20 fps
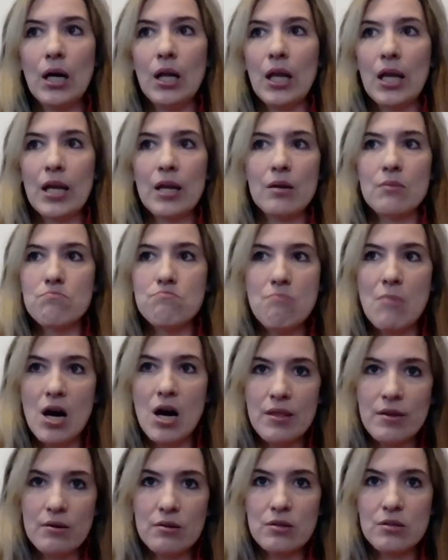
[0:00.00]
like
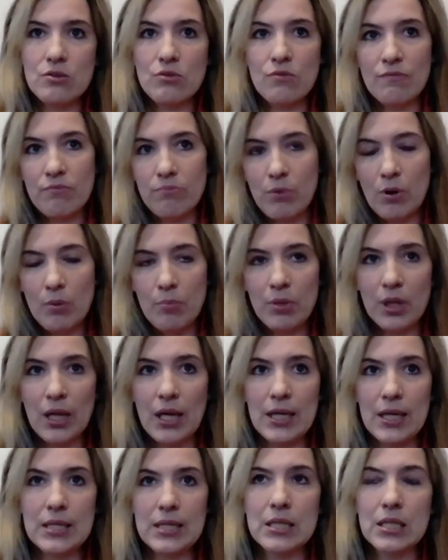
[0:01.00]
mothers of
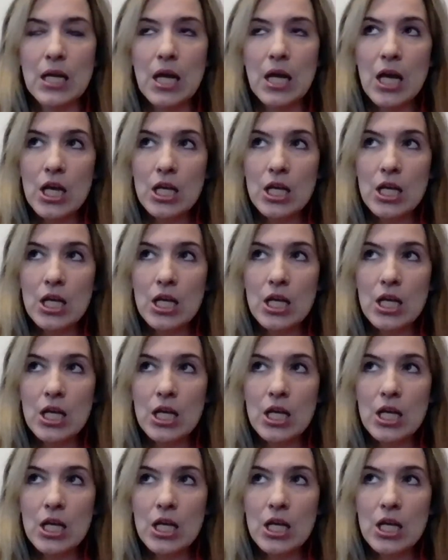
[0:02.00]
mobilized.